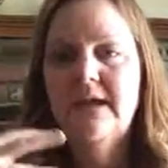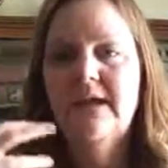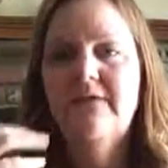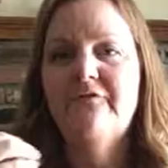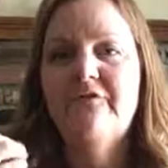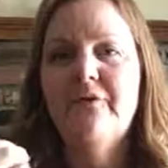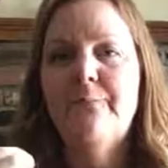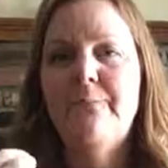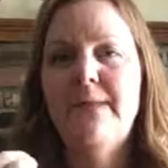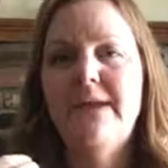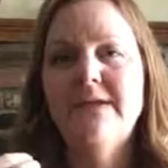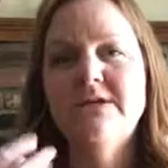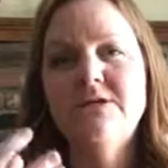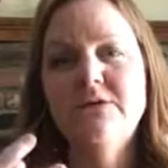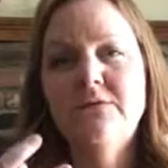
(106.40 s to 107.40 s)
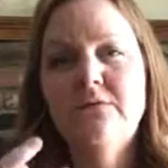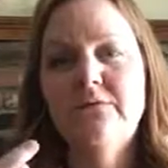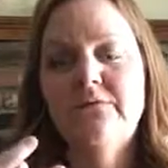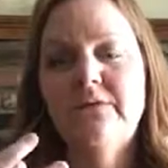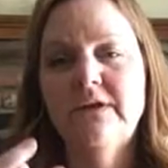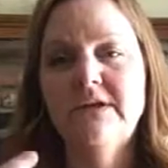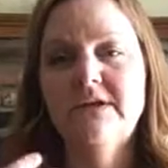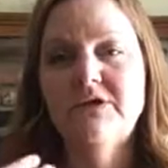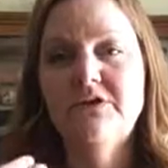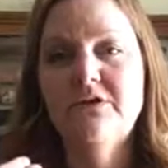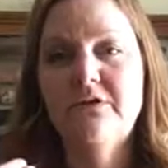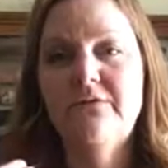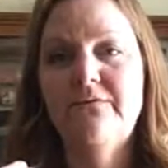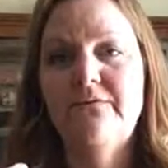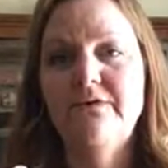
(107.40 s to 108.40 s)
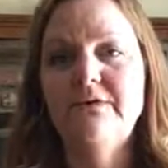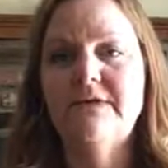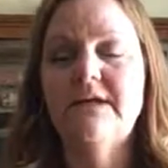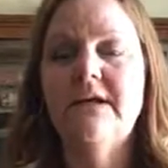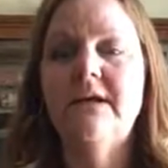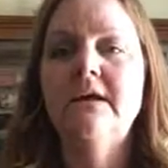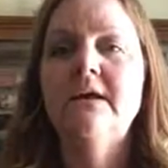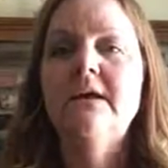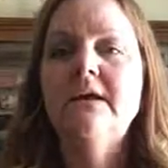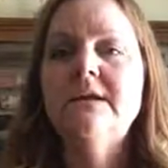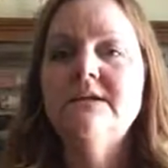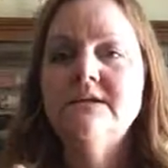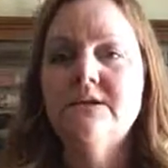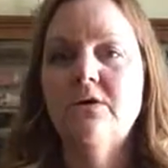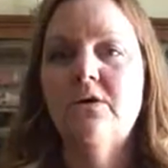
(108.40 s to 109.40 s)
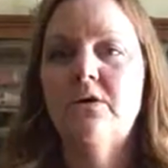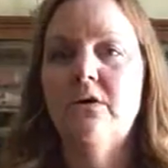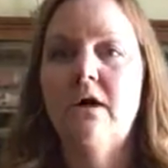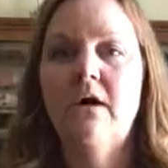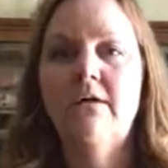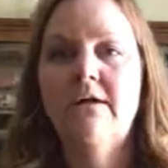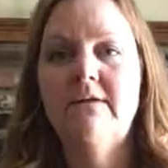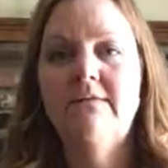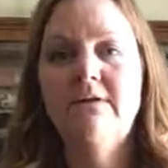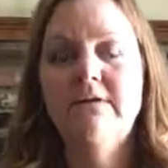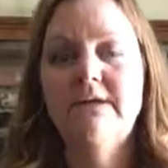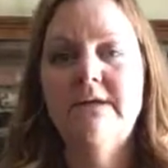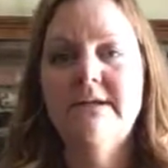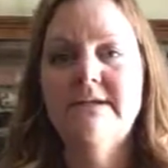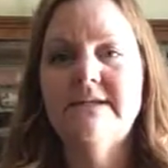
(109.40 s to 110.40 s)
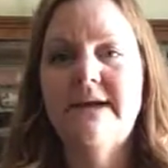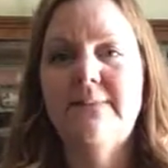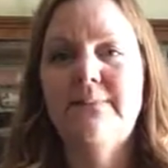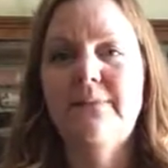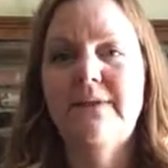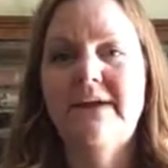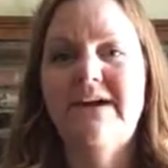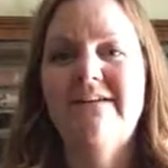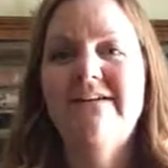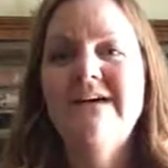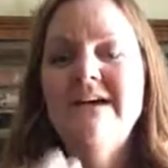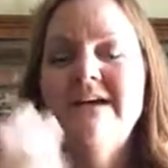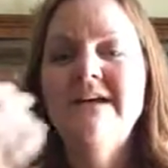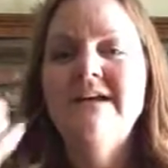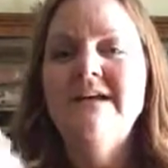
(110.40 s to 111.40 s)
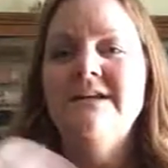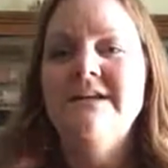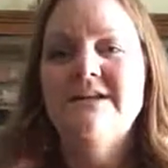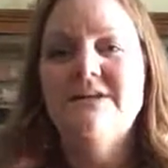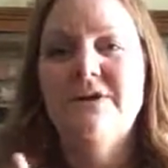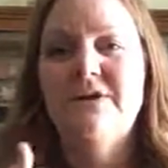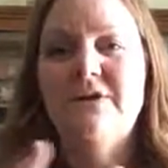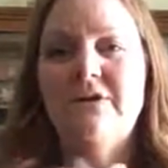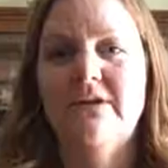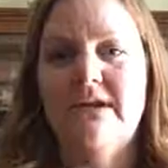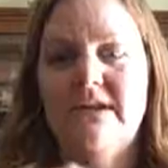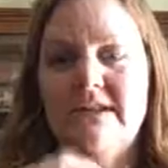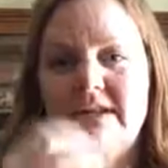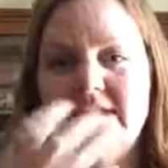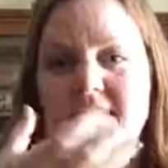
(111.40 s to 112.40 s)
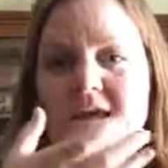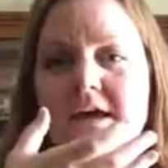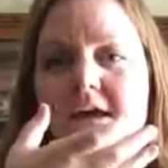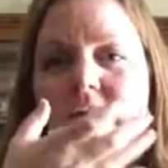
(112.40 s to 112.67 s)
it from feeling too confusing. So I'll give you an example now. So you go like this.